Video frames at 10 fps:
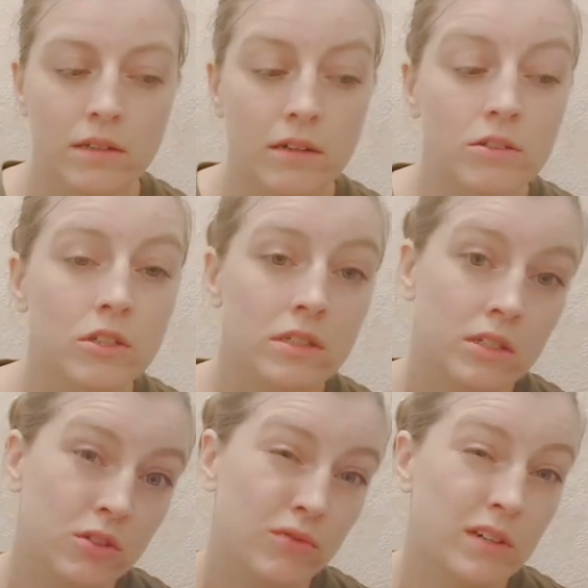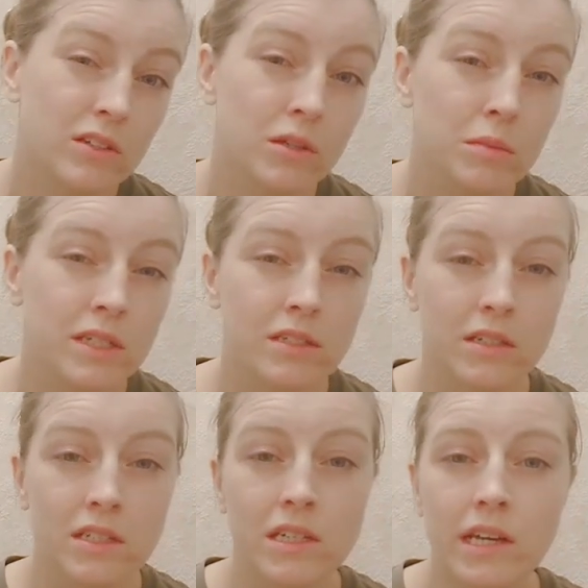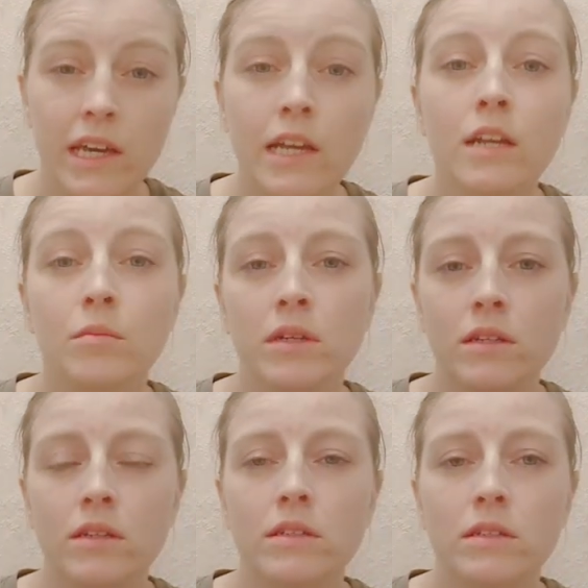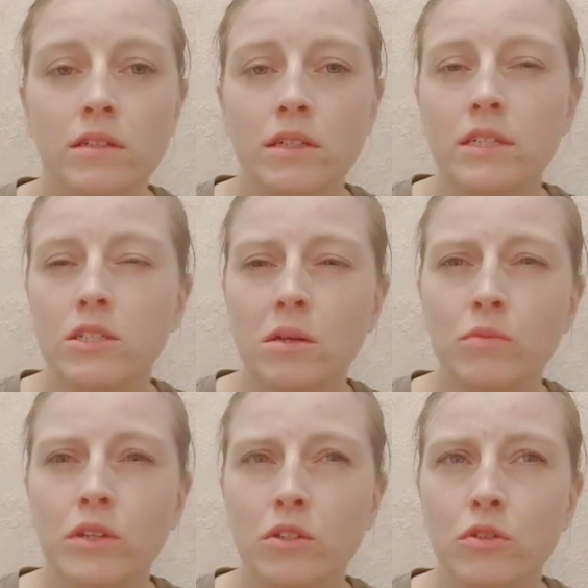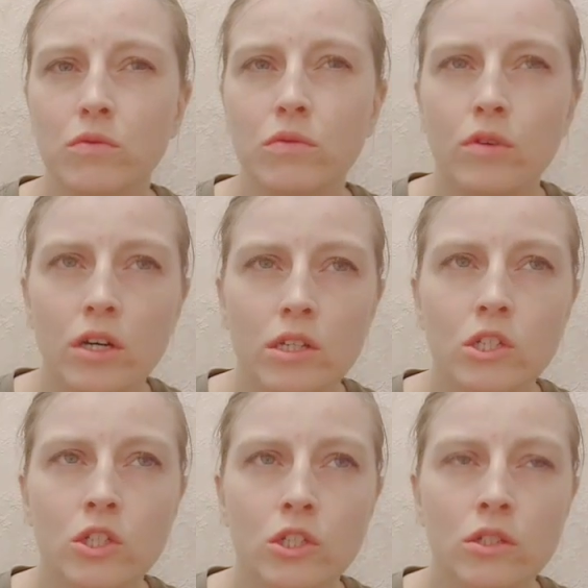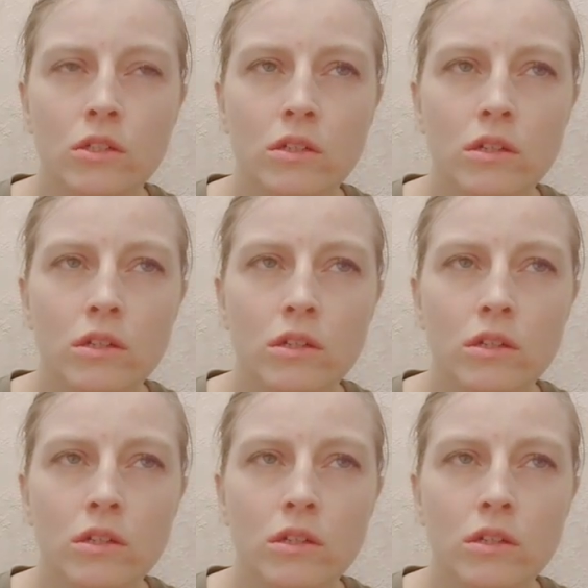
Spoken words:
Also need to find some entertainment. Need something to watch.